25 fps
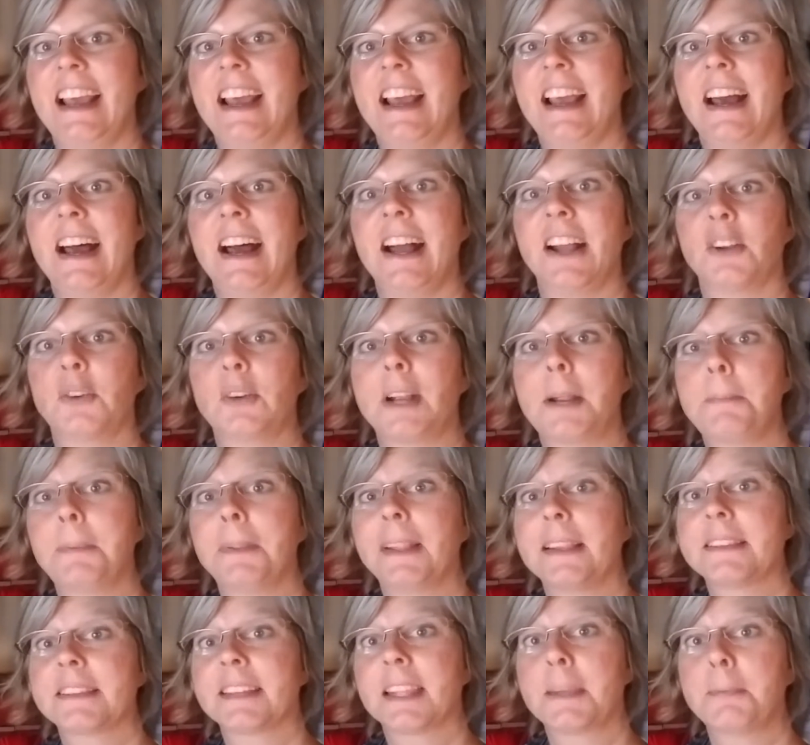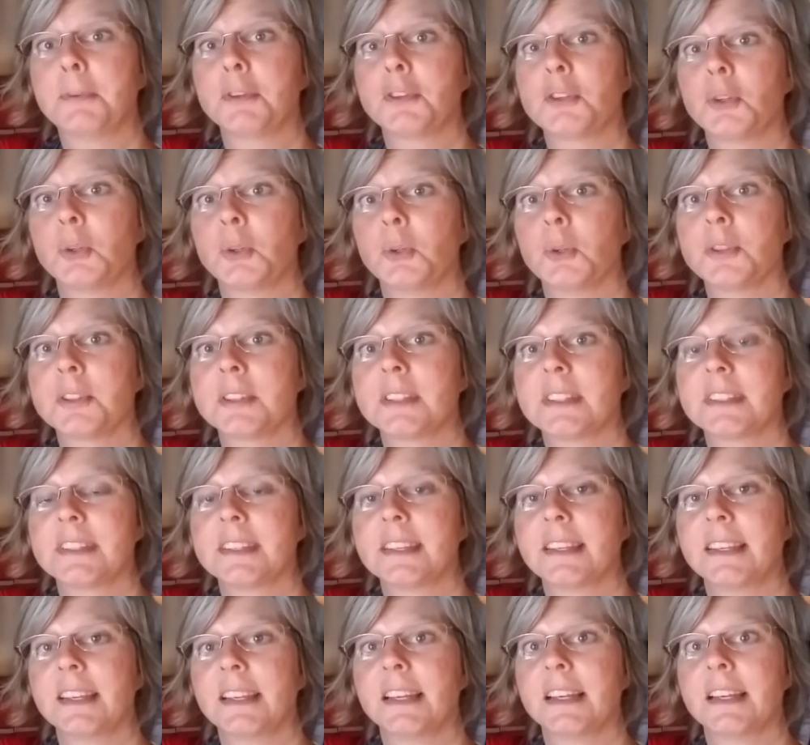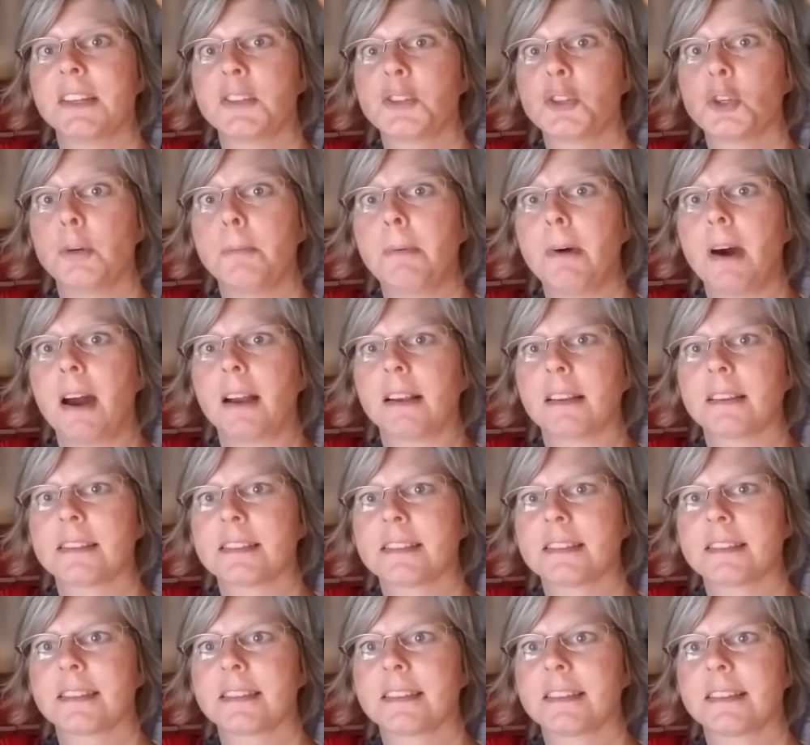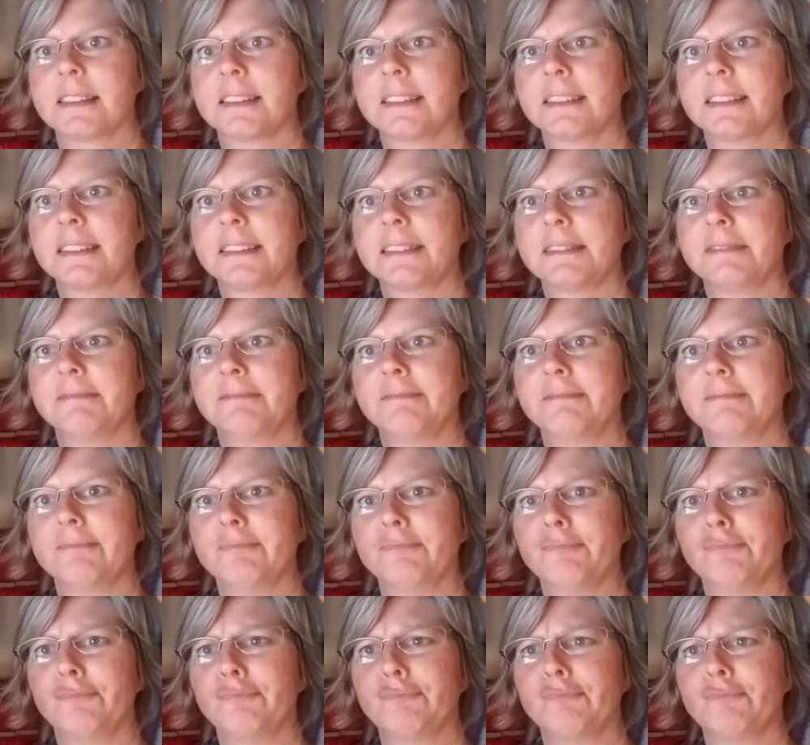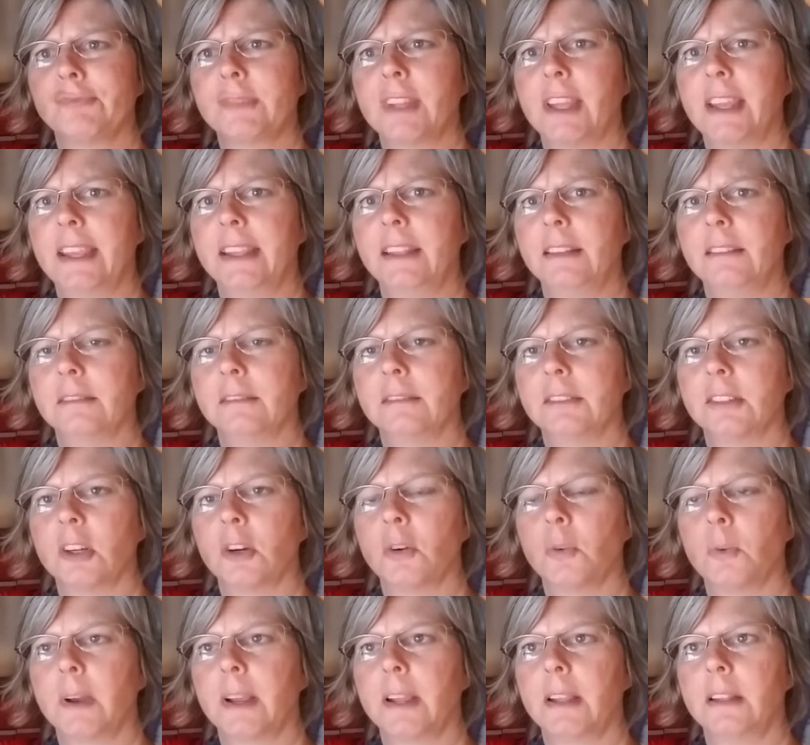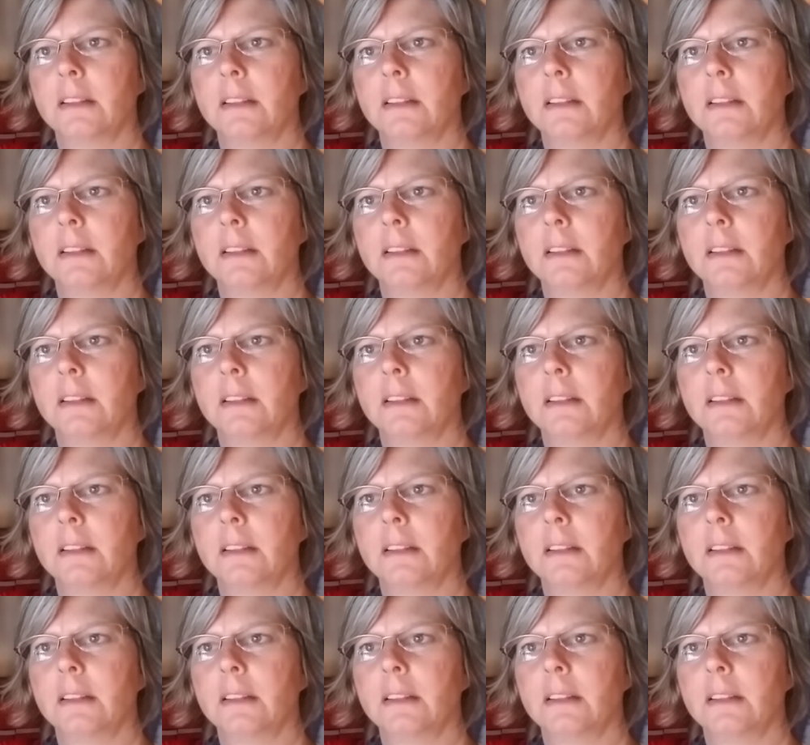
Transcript: A great place to keep your tools is in a toolbox. Hey, go away.